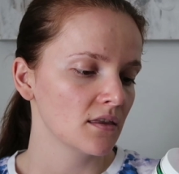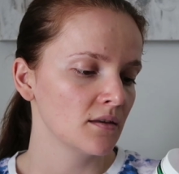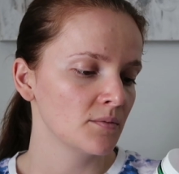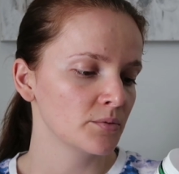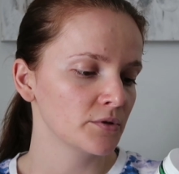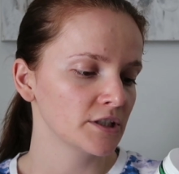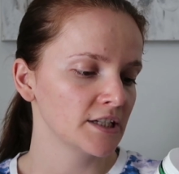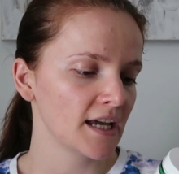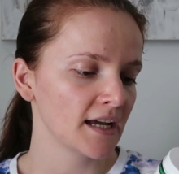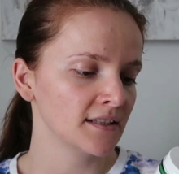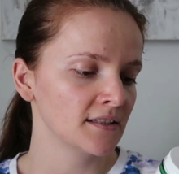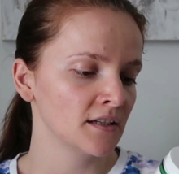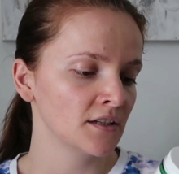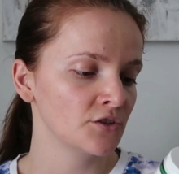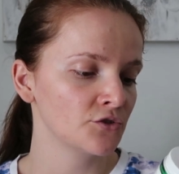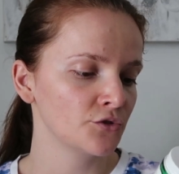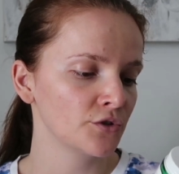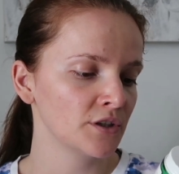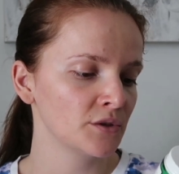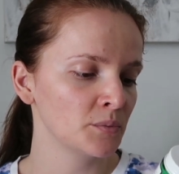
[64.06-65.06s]
The
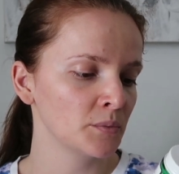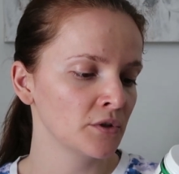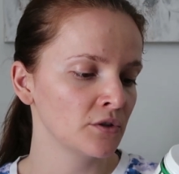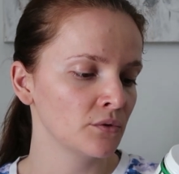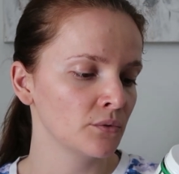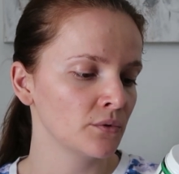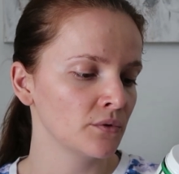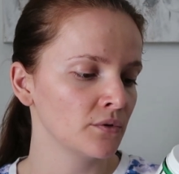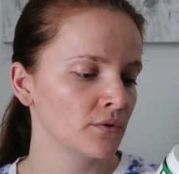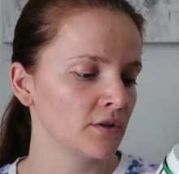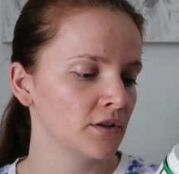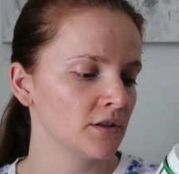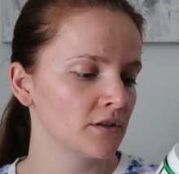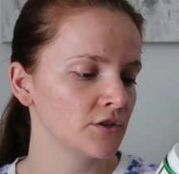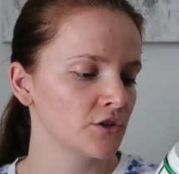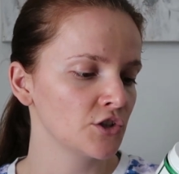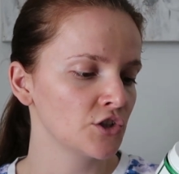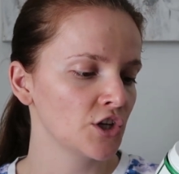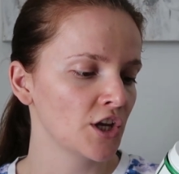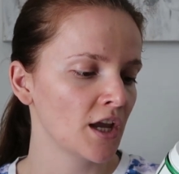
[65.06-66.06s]
protecting treatment
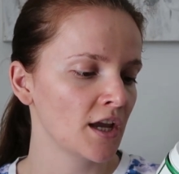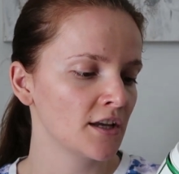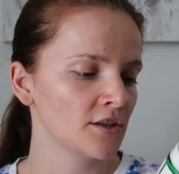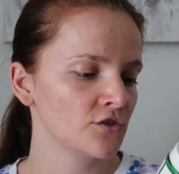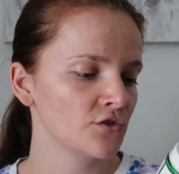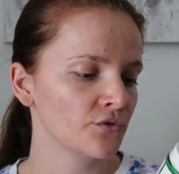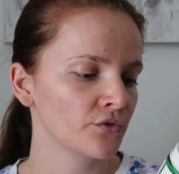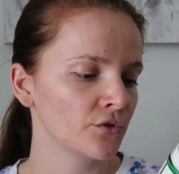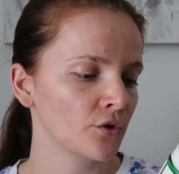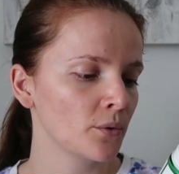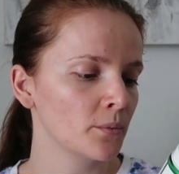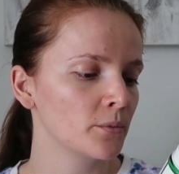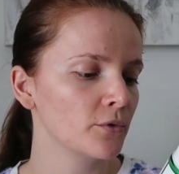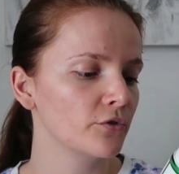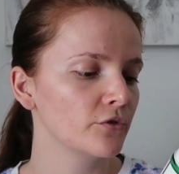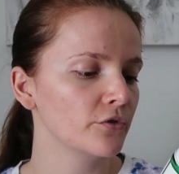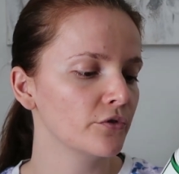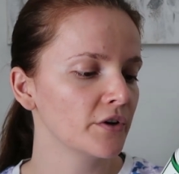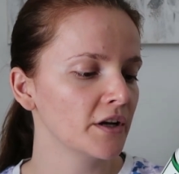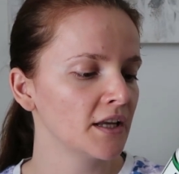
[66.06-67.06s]
will change
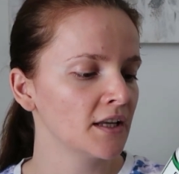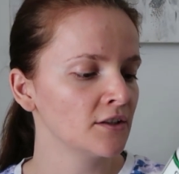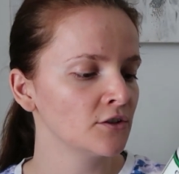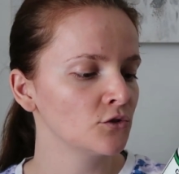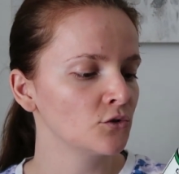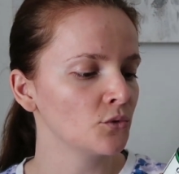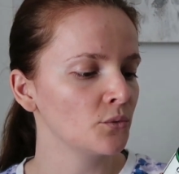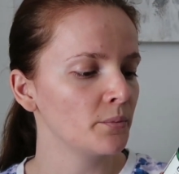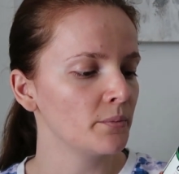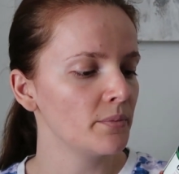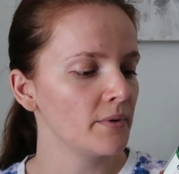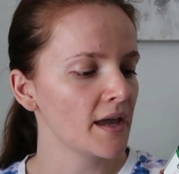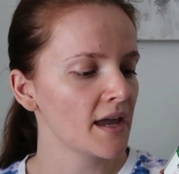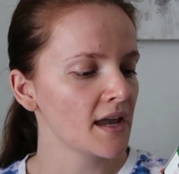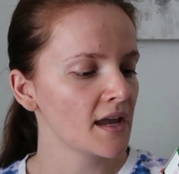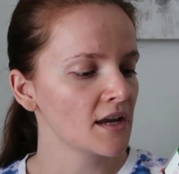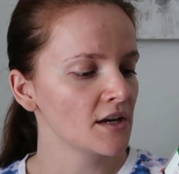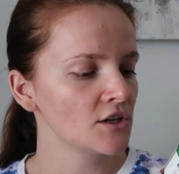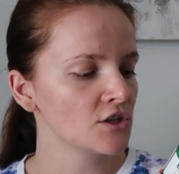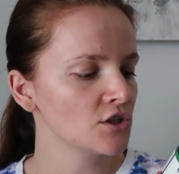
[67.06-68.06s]
from green to
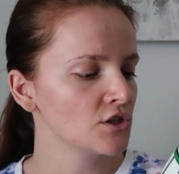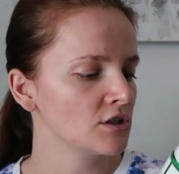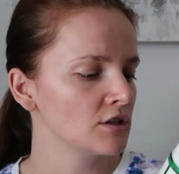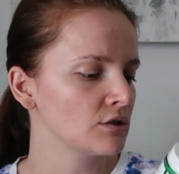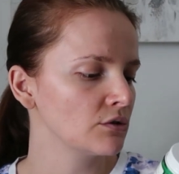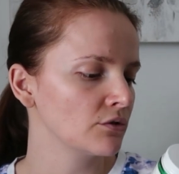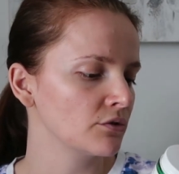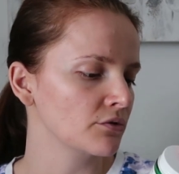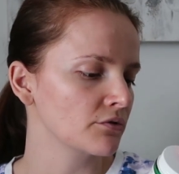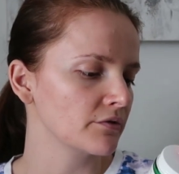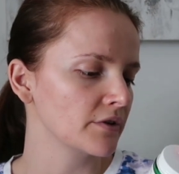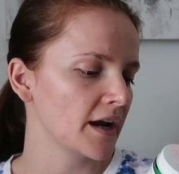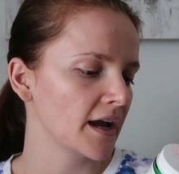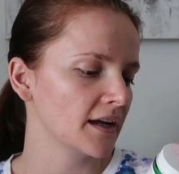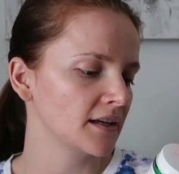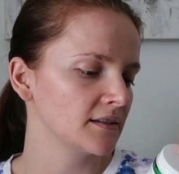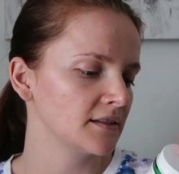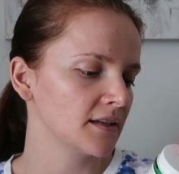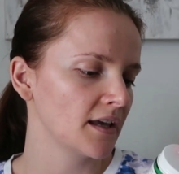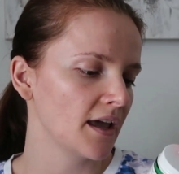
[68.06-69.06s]
beige to
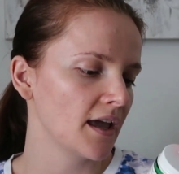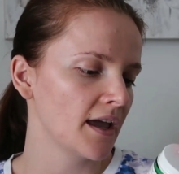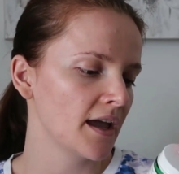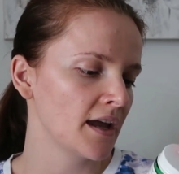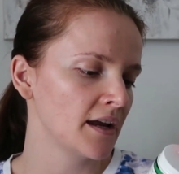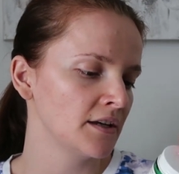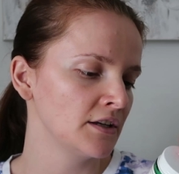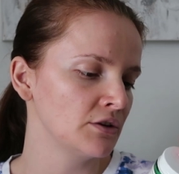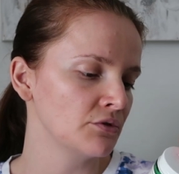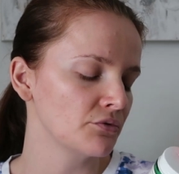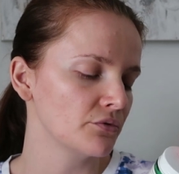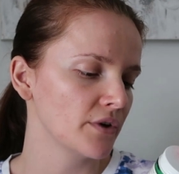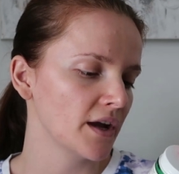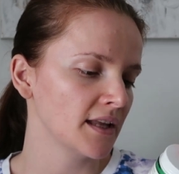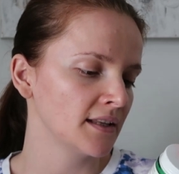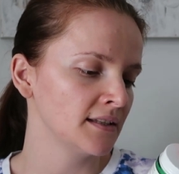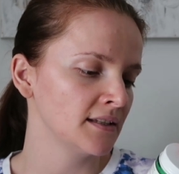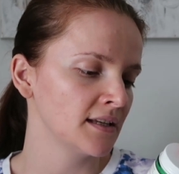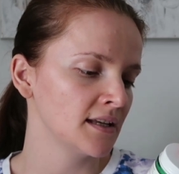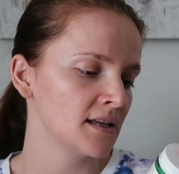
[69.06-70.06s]
correct any
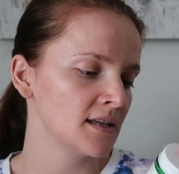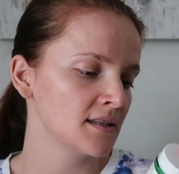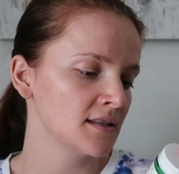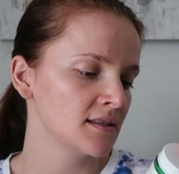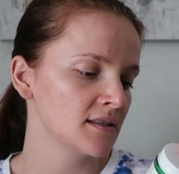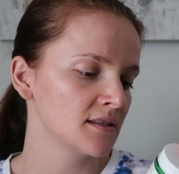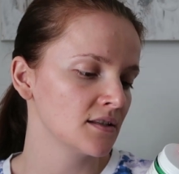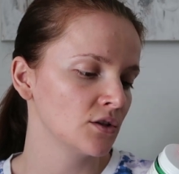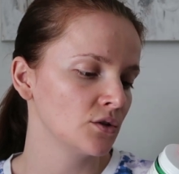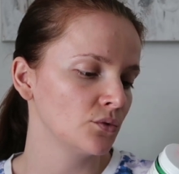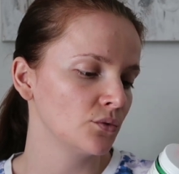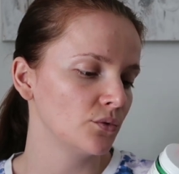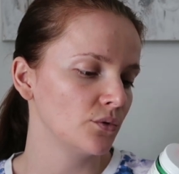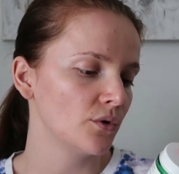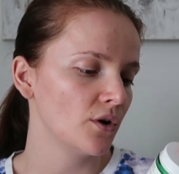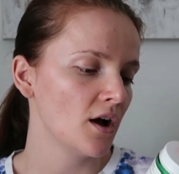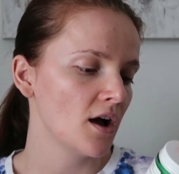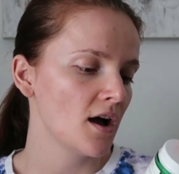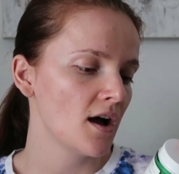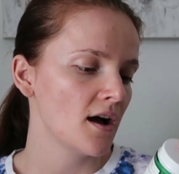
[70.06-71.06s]
redness
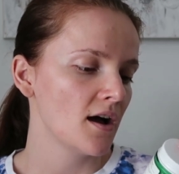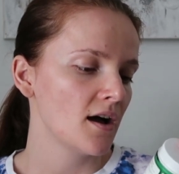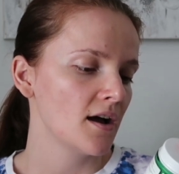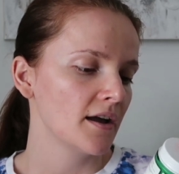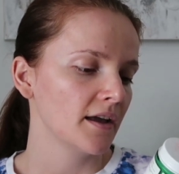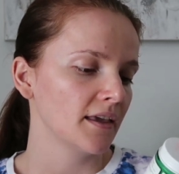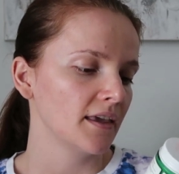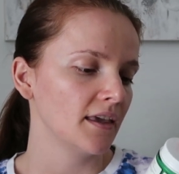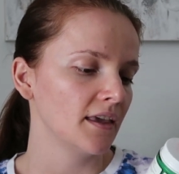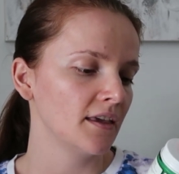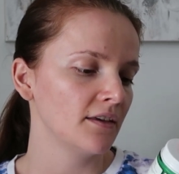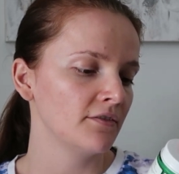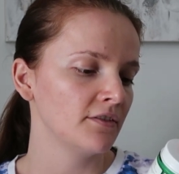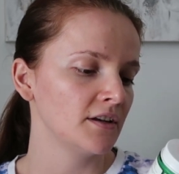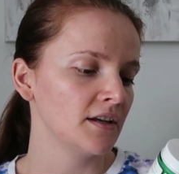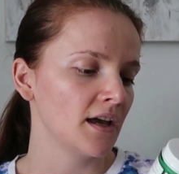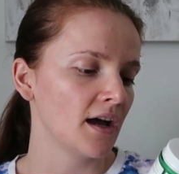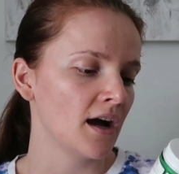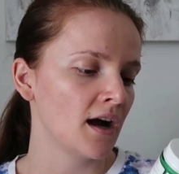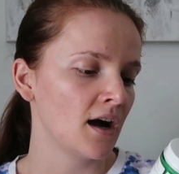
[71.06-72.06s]
to
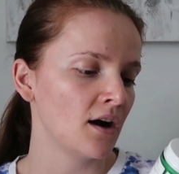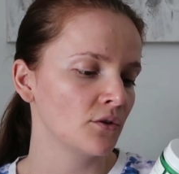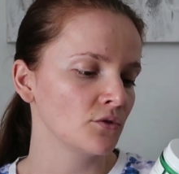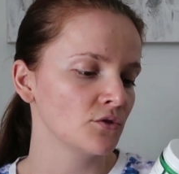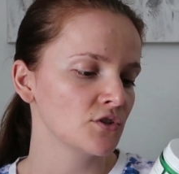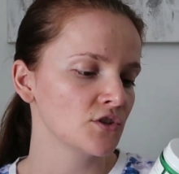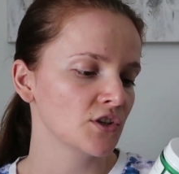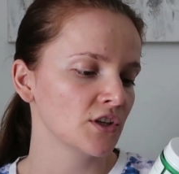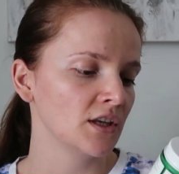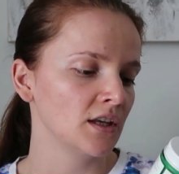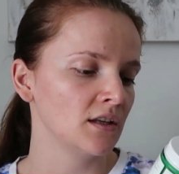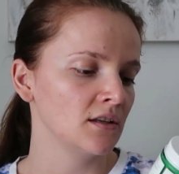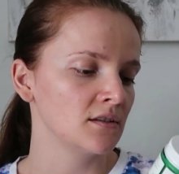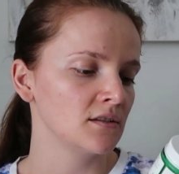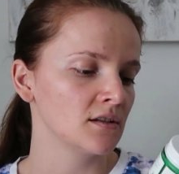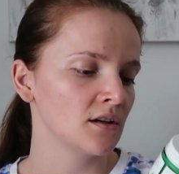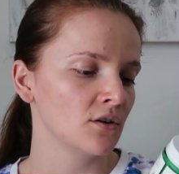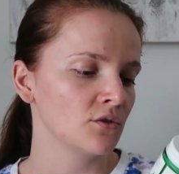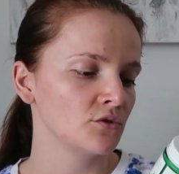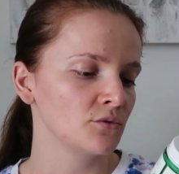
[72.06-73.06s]
even out
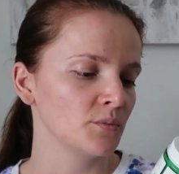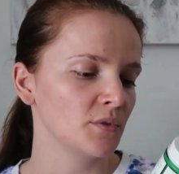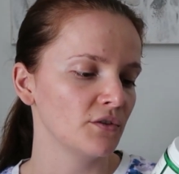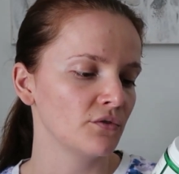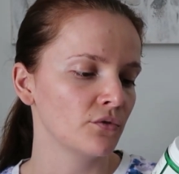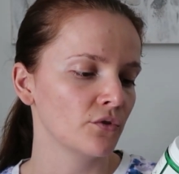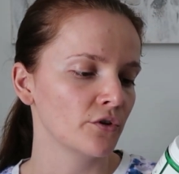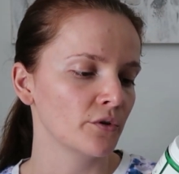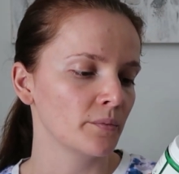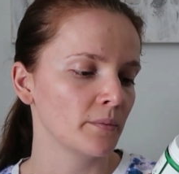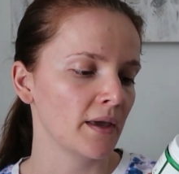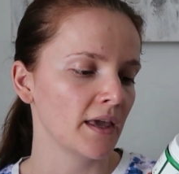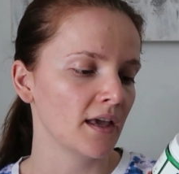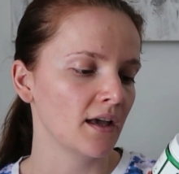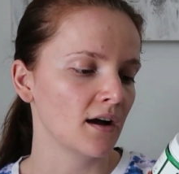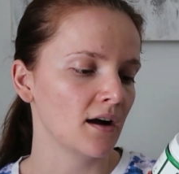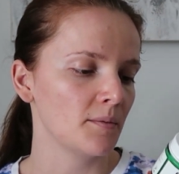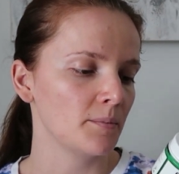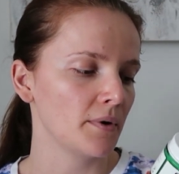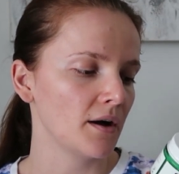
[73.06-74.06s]
skin tone before
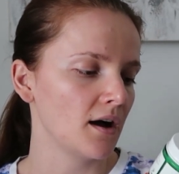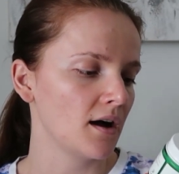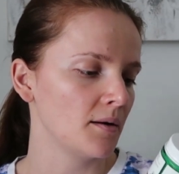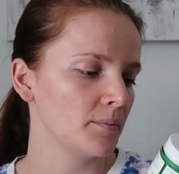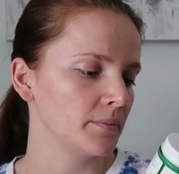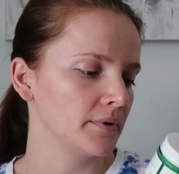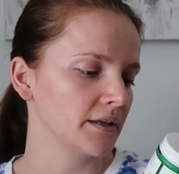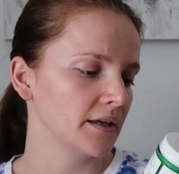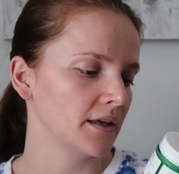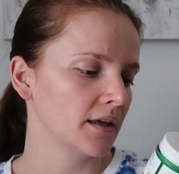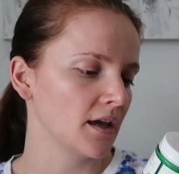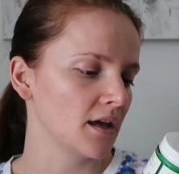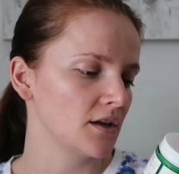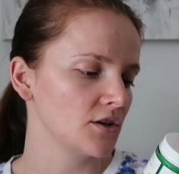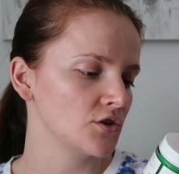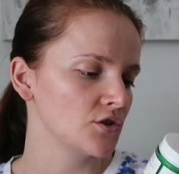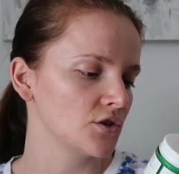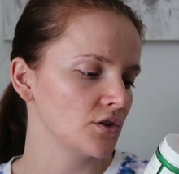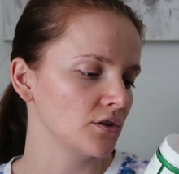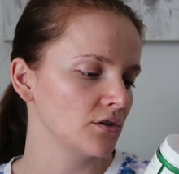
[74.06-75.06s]
makeup
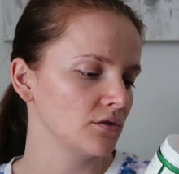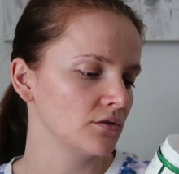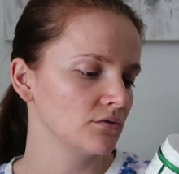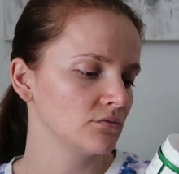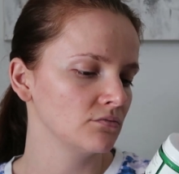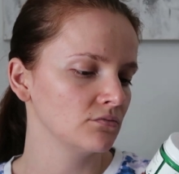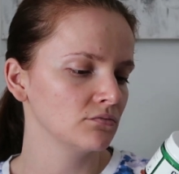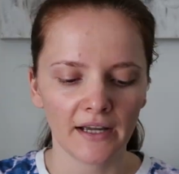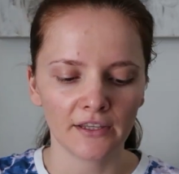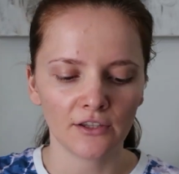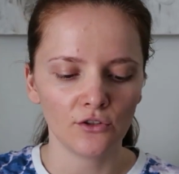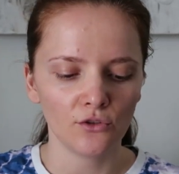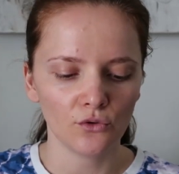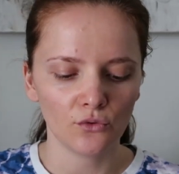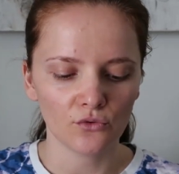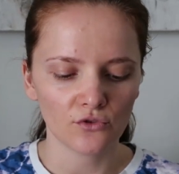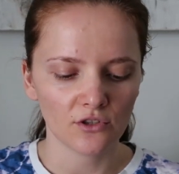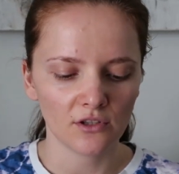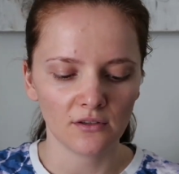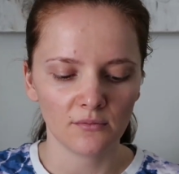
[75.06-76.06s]
application. I
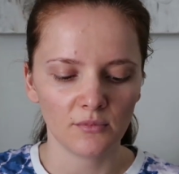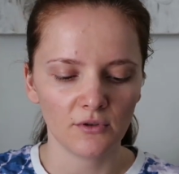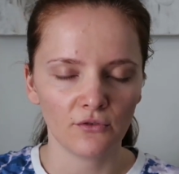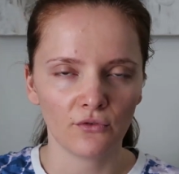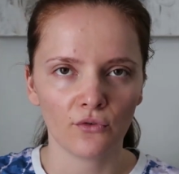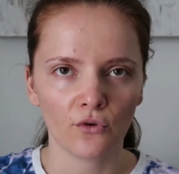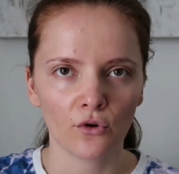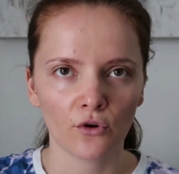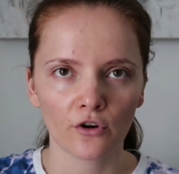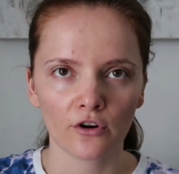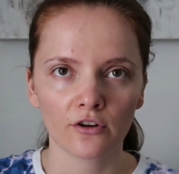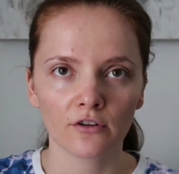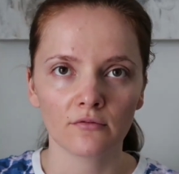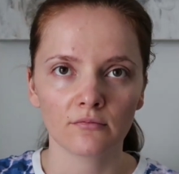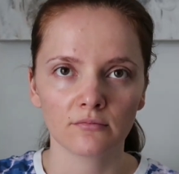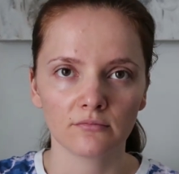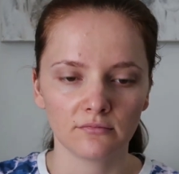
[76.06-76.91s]
used it before.